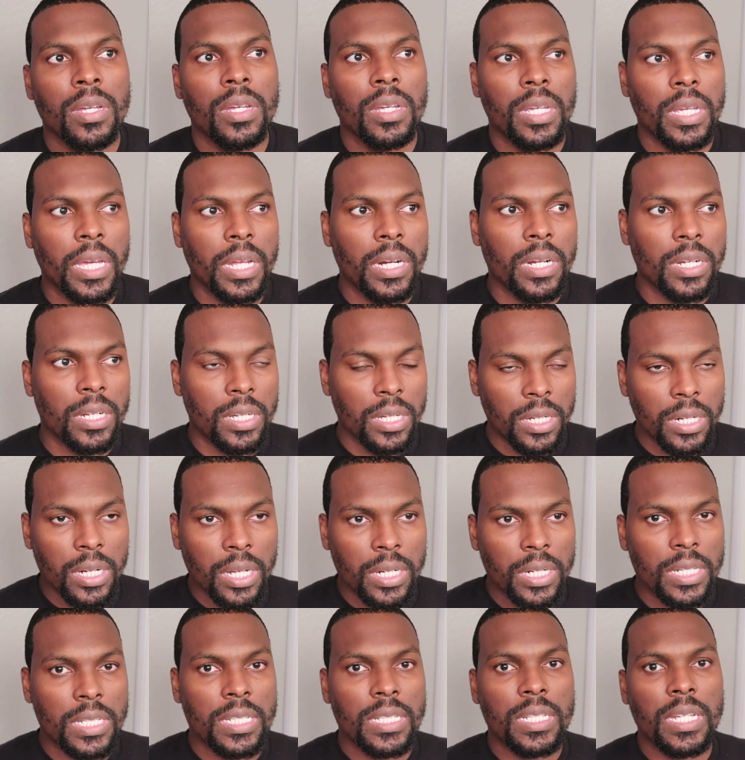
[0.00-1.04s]
get a good
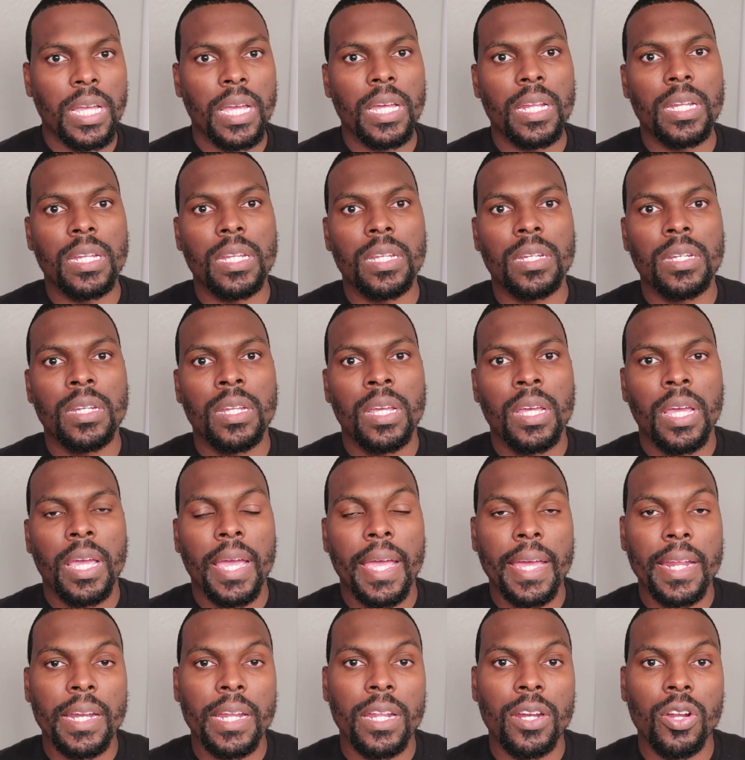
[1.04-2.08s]
understanding
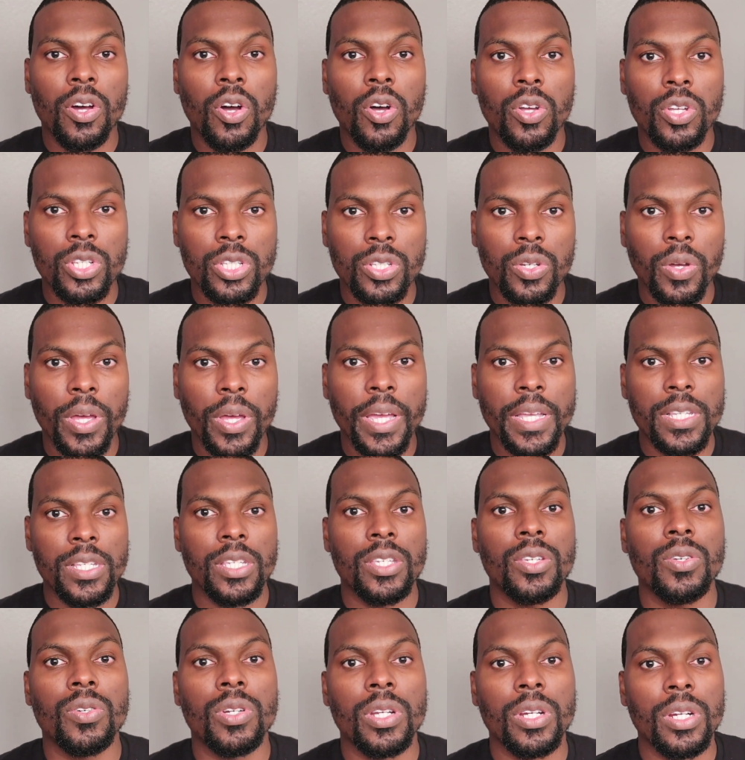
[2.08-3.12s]
and then also
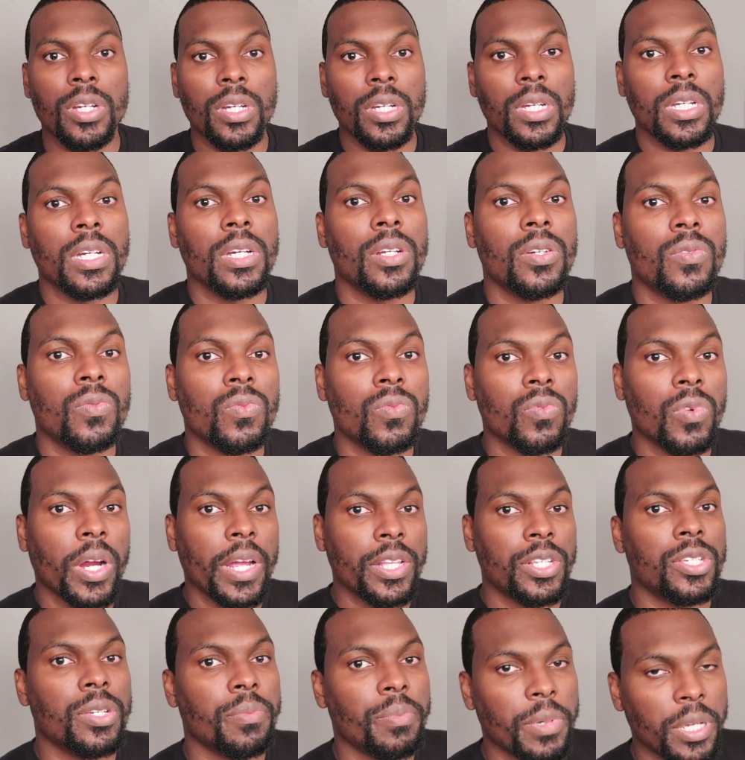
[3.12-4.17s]
execute on a good
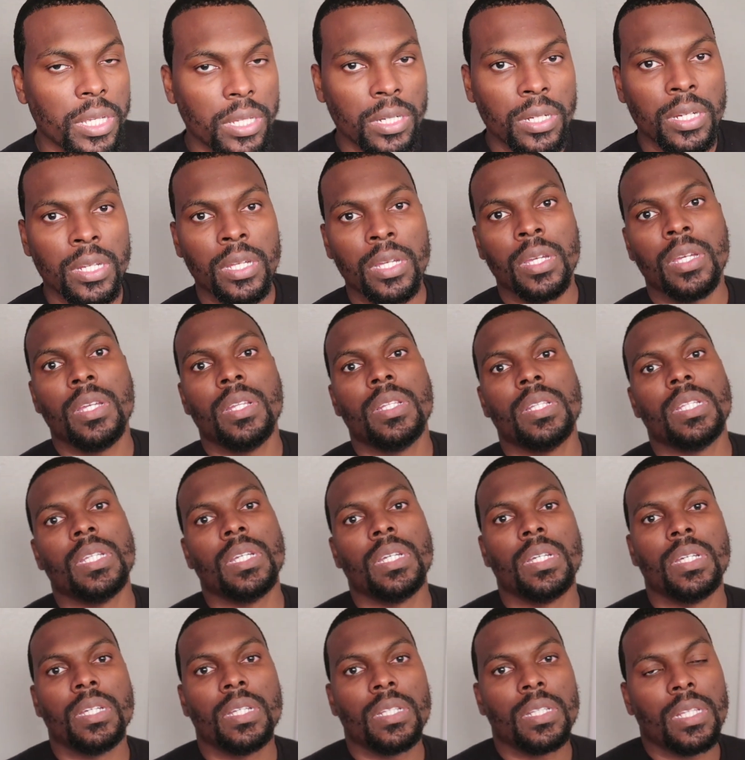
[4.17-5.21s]
regimen
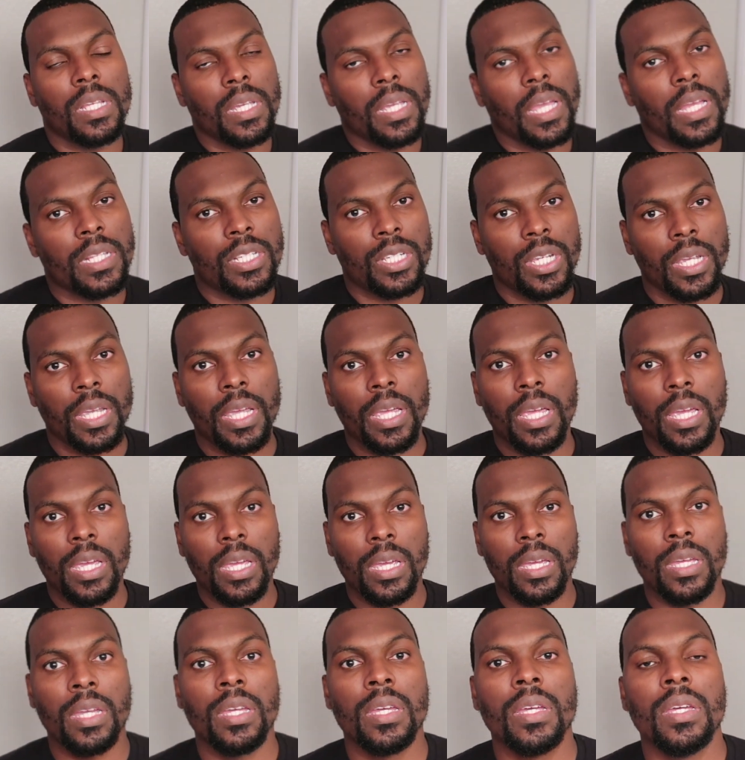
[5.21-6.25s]
to get your
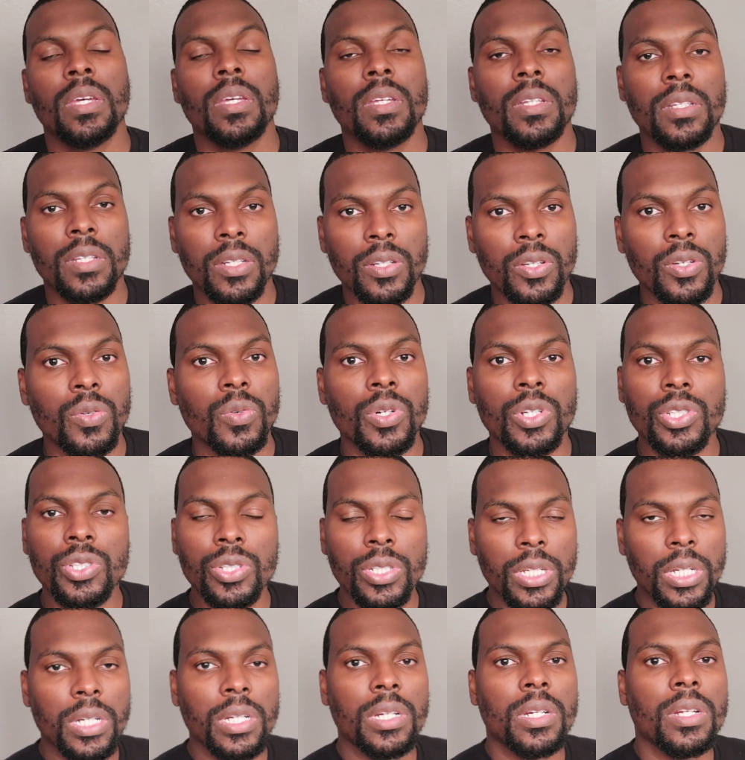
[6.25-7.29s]
hair to do what you
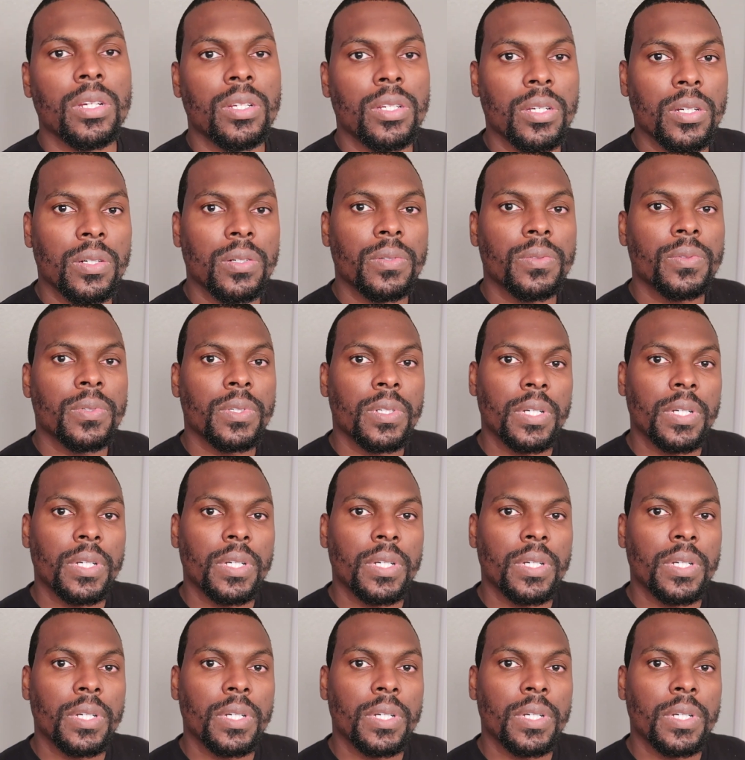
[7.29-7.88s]
needed to do.